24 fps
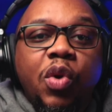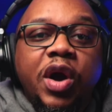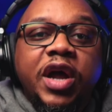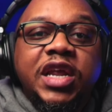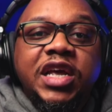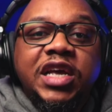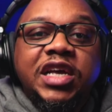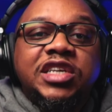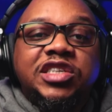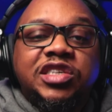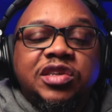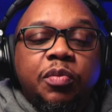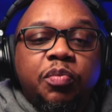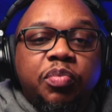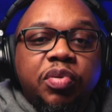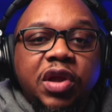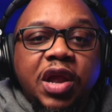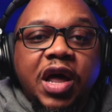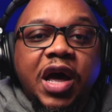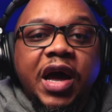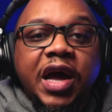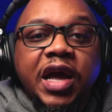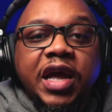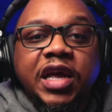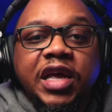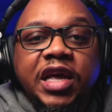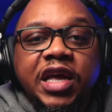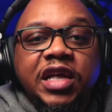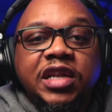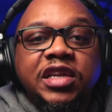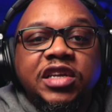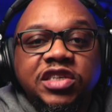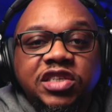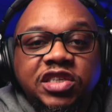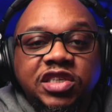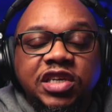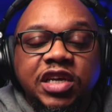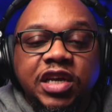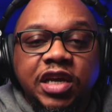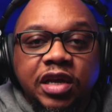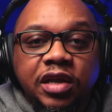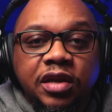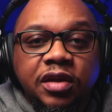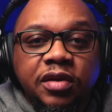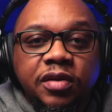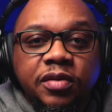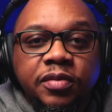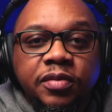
what he's implying in the scene.